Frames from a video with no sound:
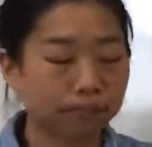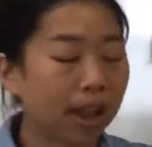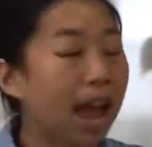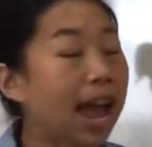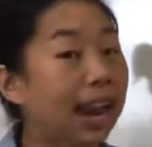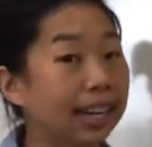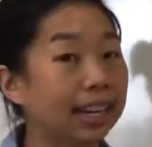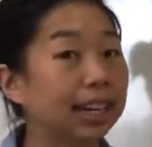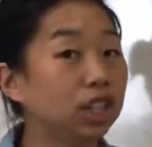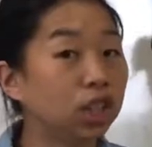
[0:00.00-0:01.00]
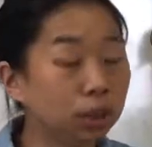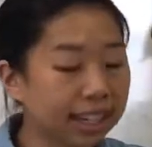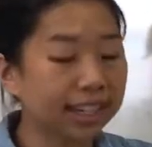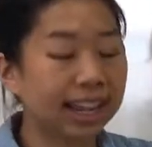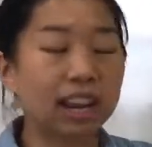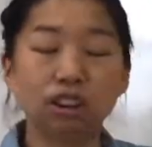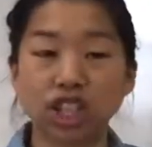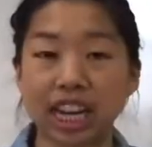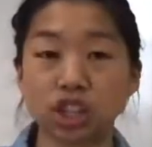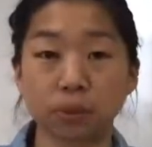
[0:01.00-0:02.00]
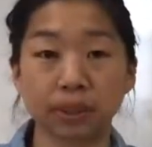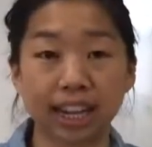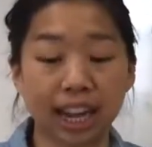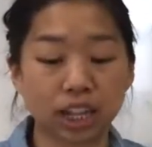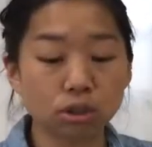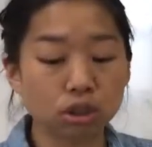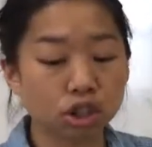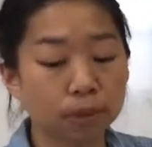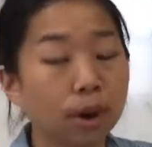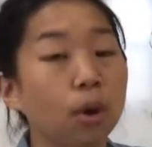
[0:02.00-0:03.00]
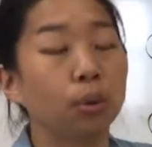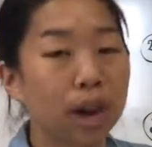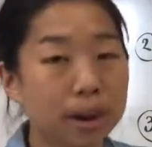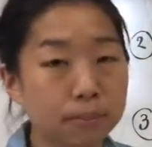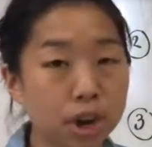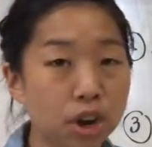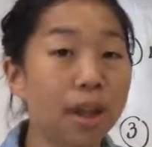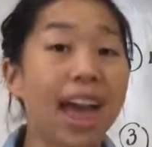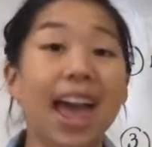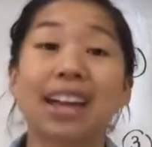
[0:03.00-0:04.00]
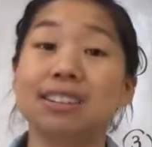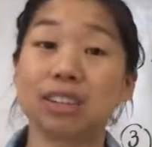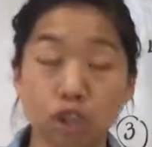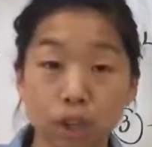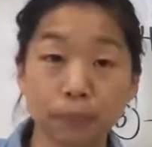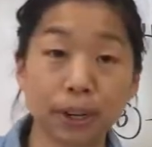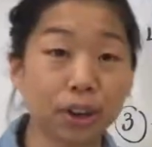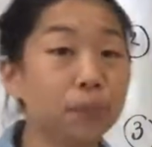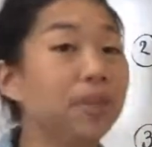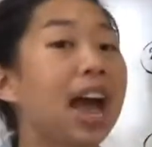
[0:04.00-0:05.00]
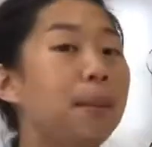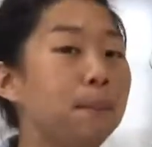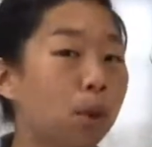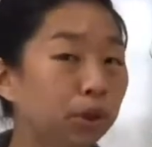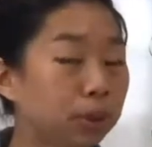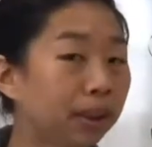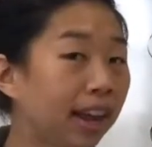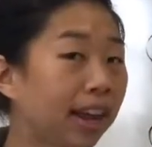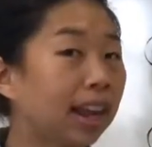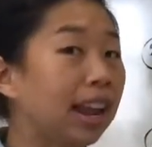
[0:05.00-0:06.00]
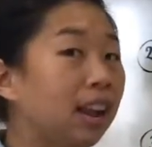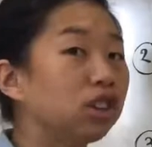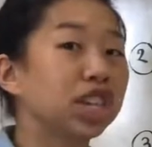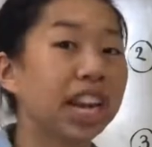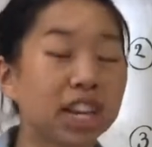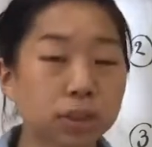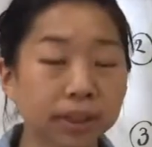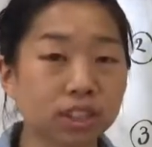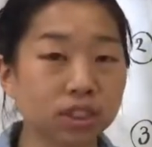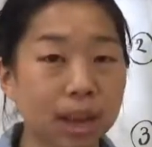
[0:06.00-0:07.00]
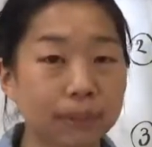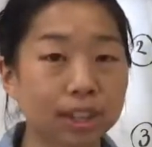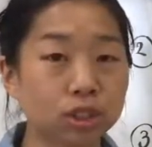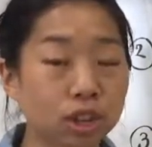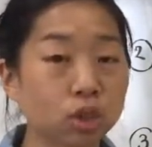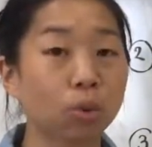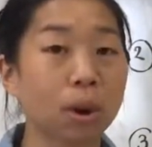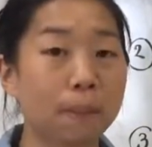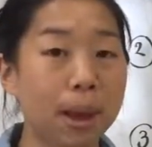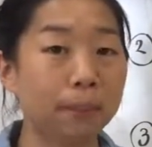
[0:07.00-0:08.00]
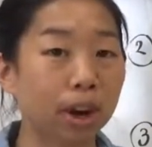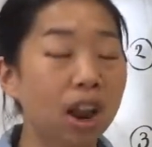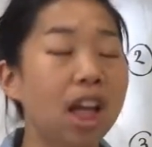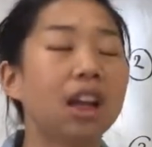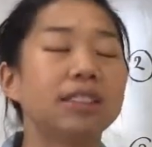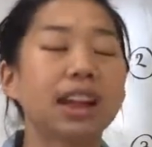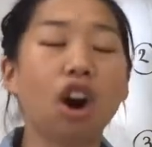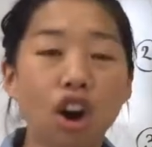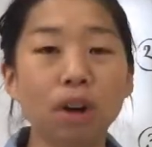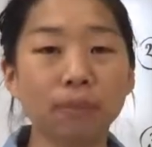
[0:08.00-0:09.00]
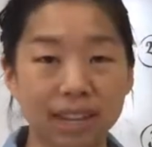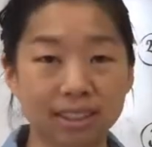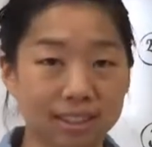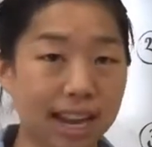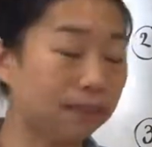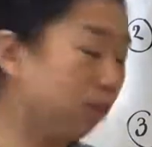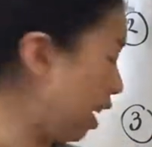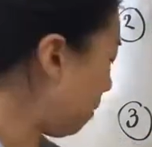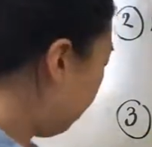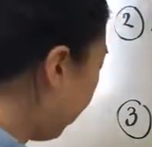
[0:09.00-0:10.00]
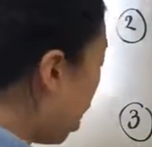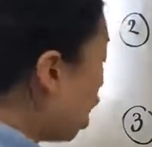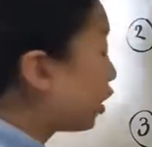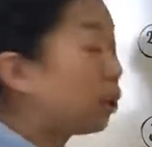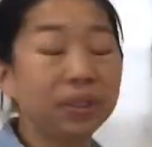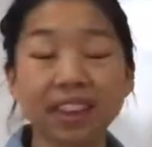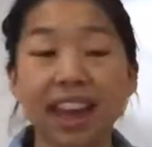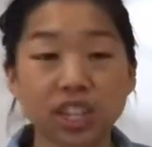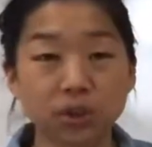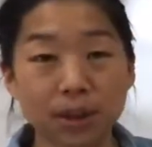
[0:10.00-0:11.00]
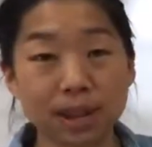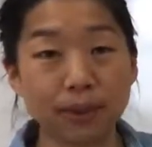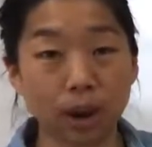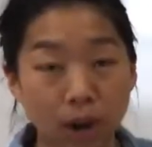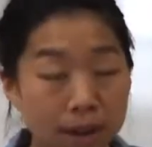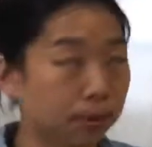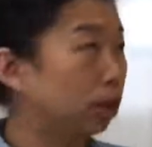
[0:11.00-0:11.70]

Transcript: And I use it interchangeably. I use the term rainbow and distribute and multiply interchangeably so that my students remember they all mean the same thing. So what the heck do I mean by rainbow?